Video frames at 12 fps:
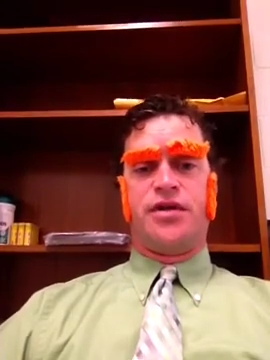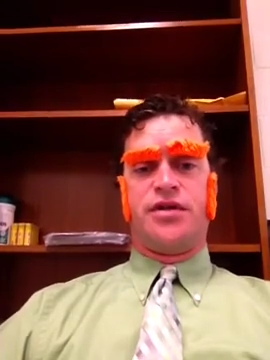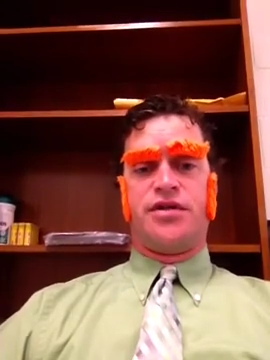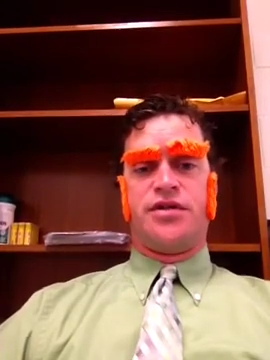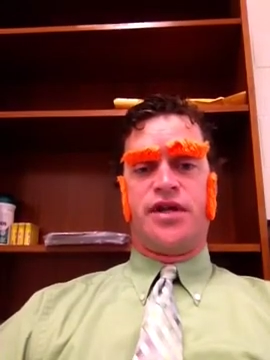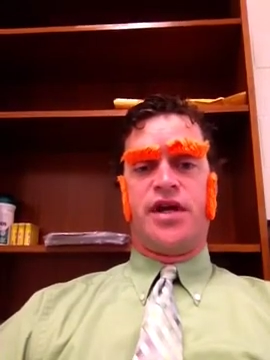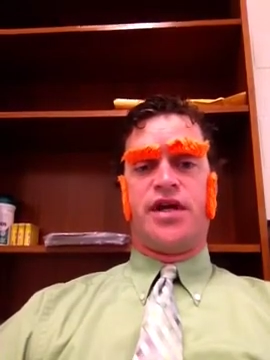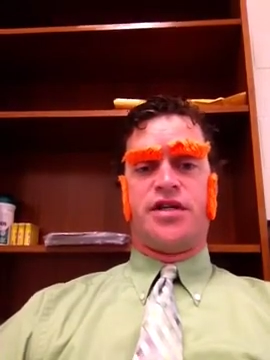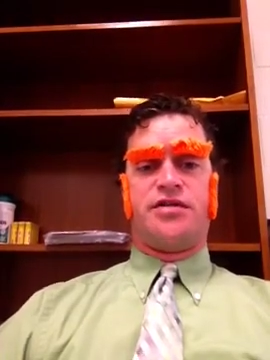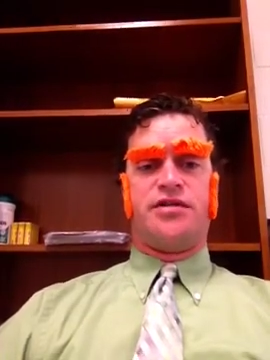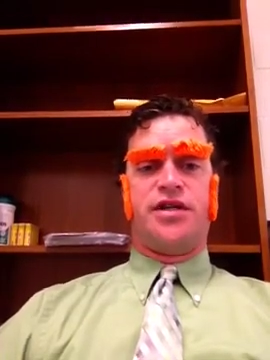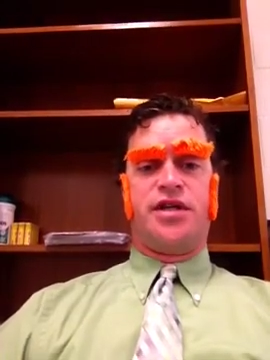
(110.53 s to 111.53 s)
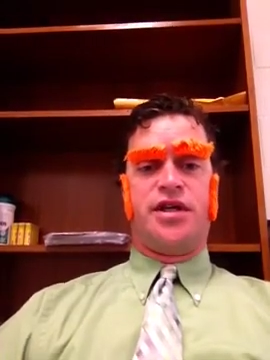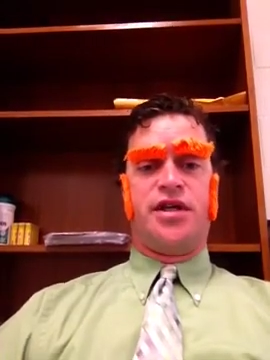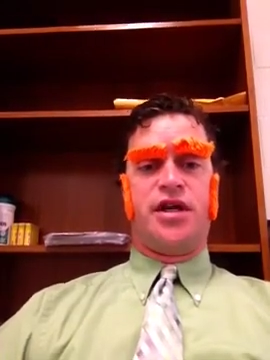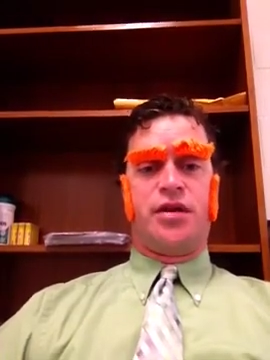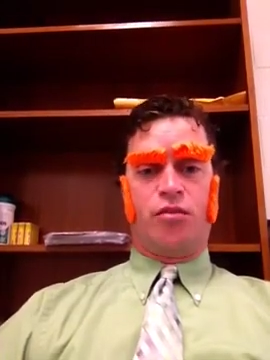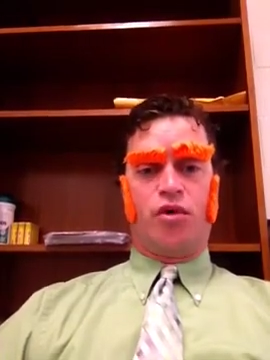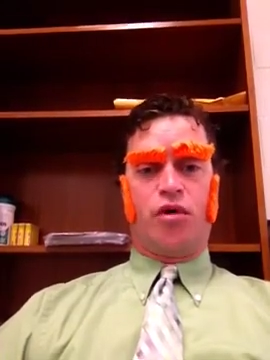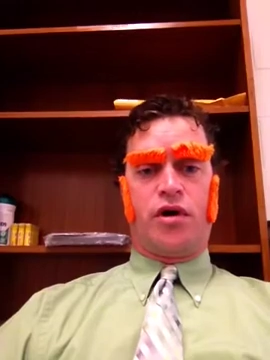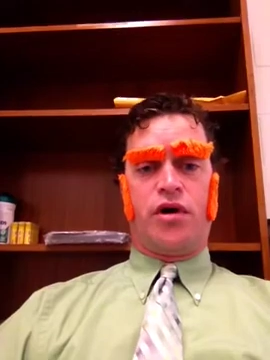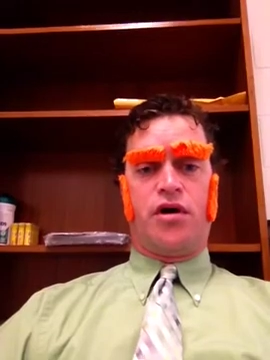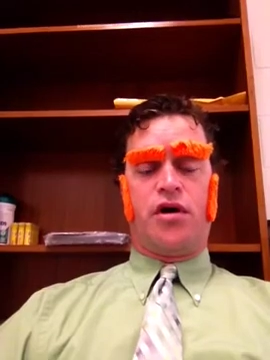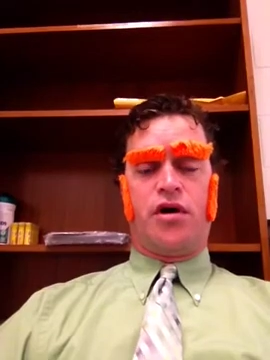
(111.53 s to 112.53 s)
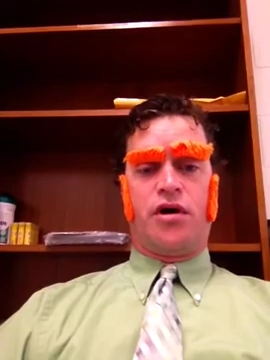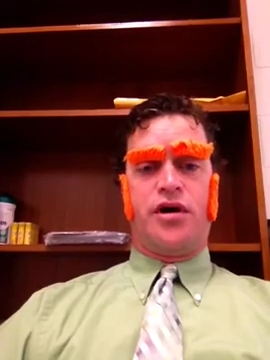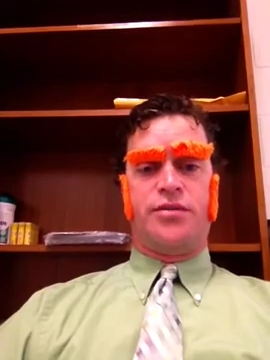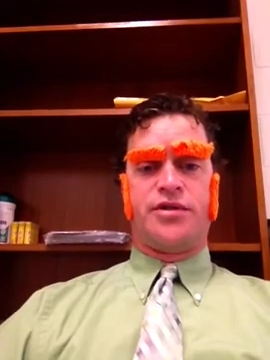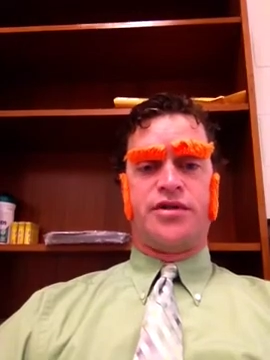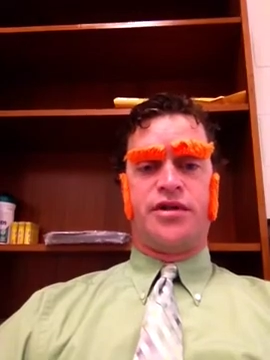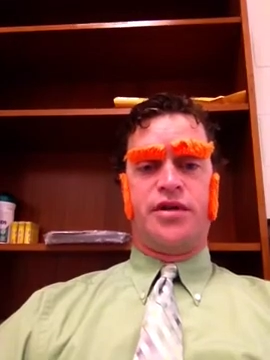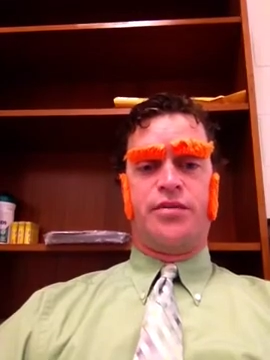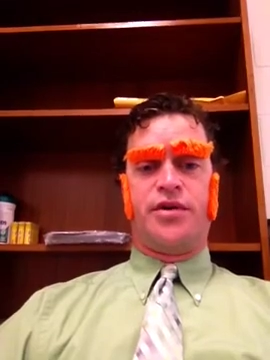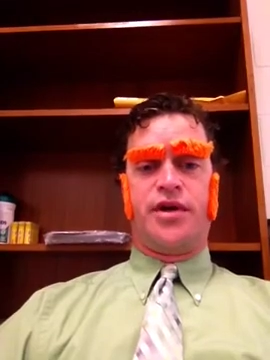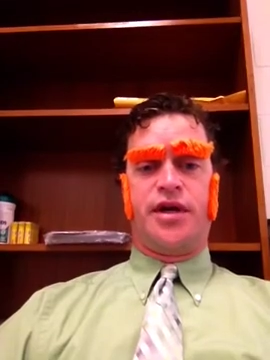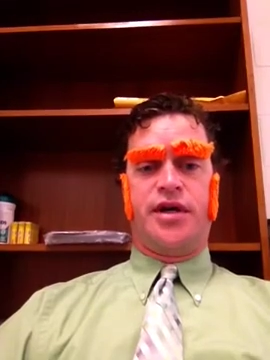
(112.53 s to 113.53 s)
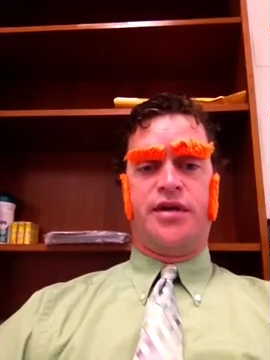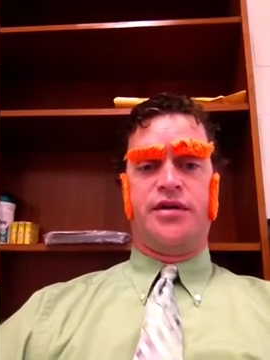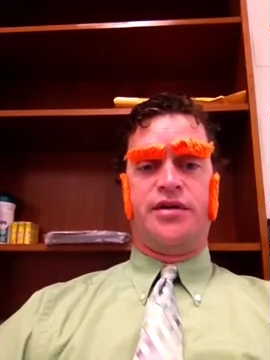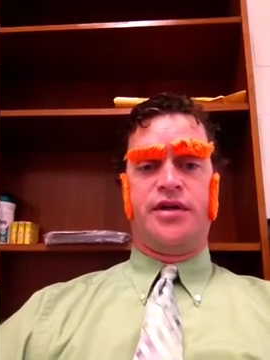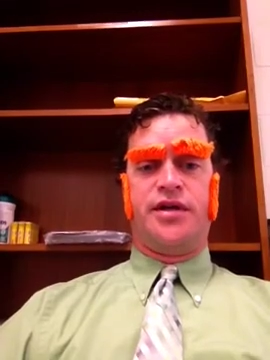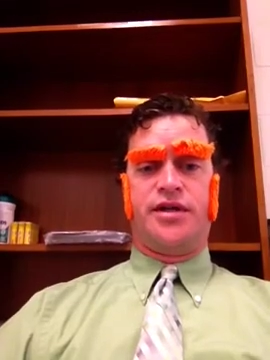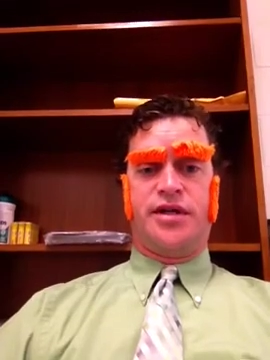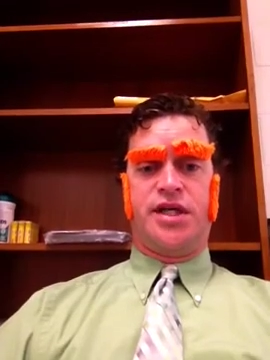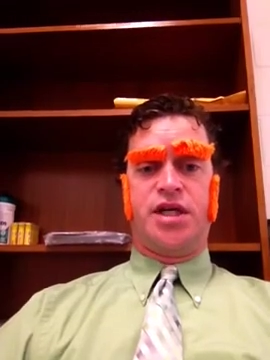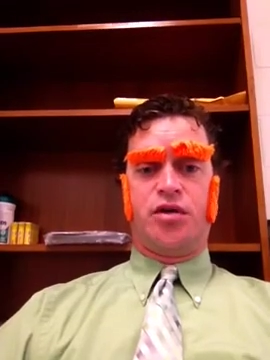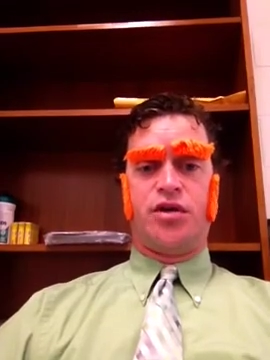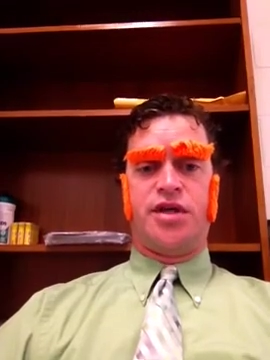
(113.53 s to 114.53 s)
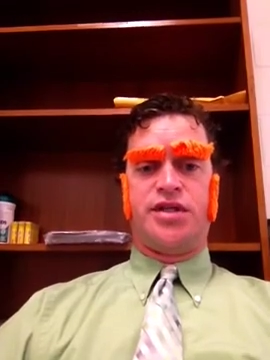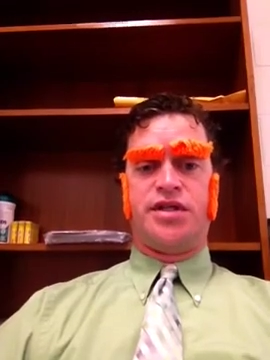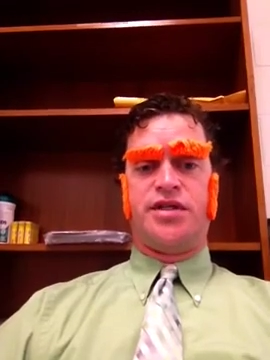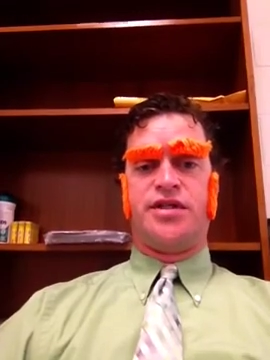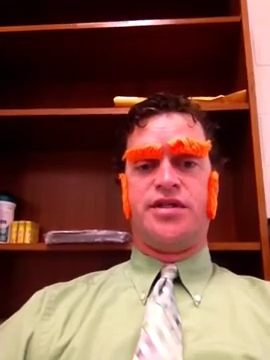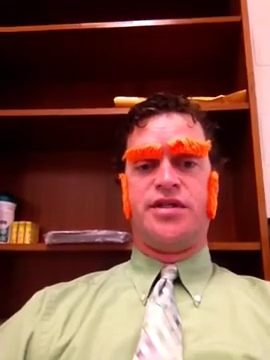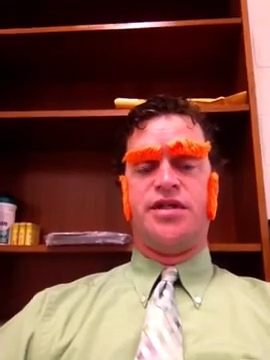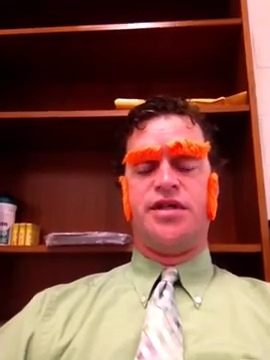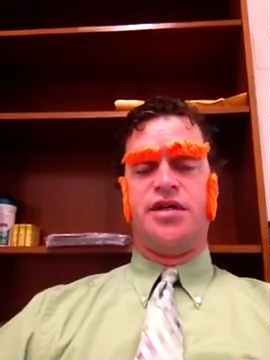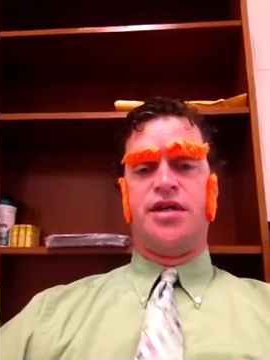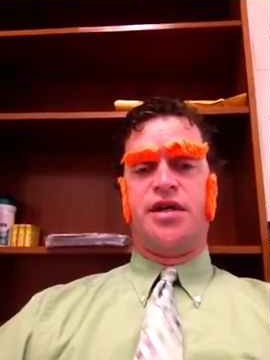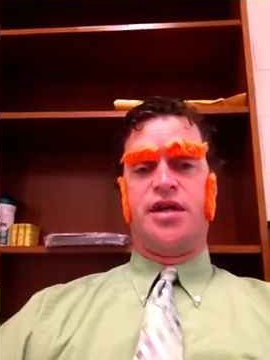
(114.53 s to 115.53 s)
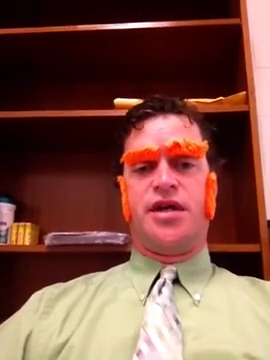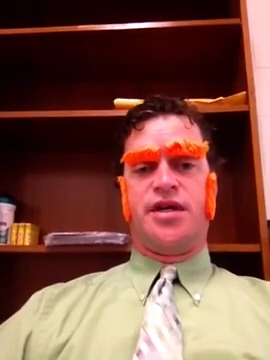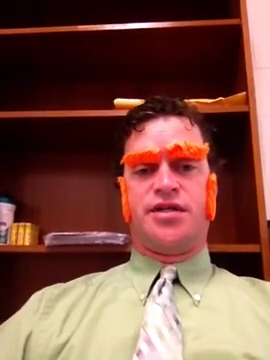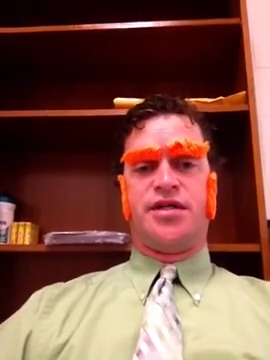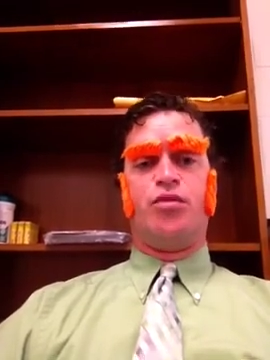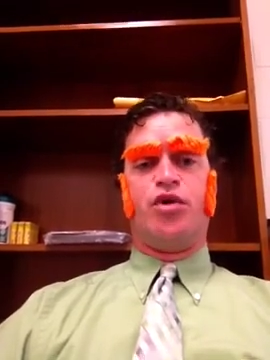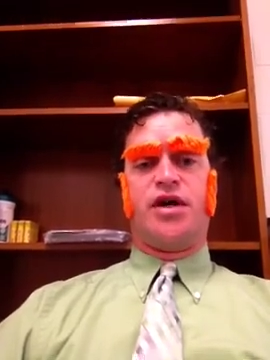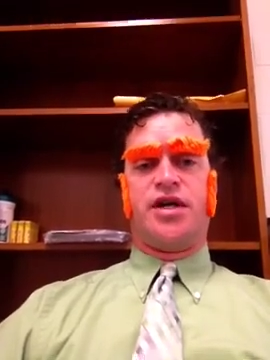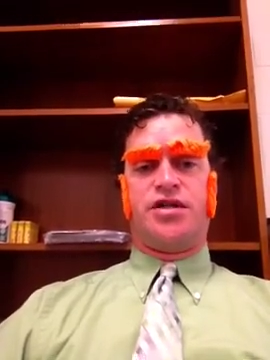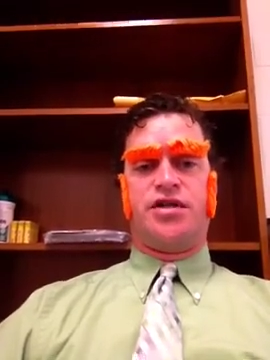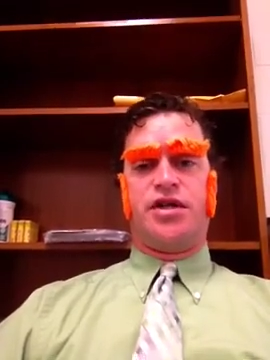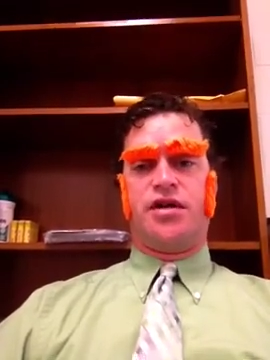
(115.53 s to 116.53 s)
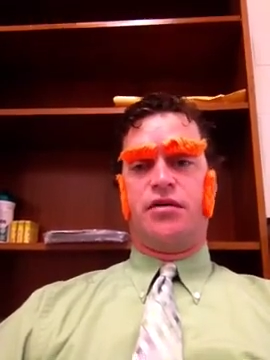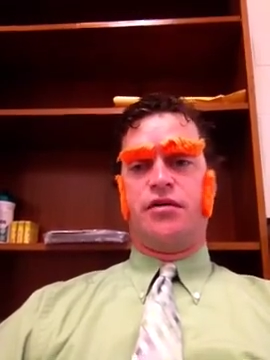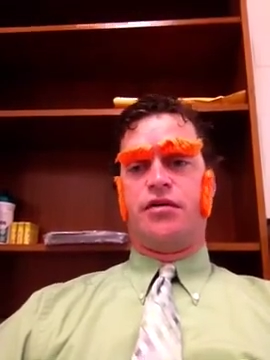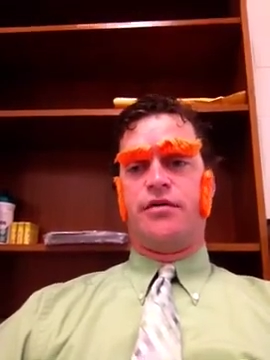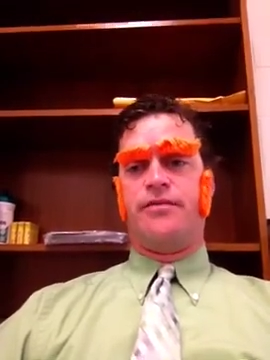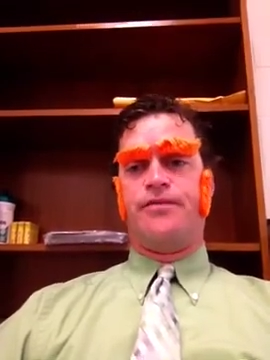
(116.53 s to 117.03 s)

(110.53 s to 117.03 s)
So they actually get more REM sleep, and it decreases somewhat as you get older.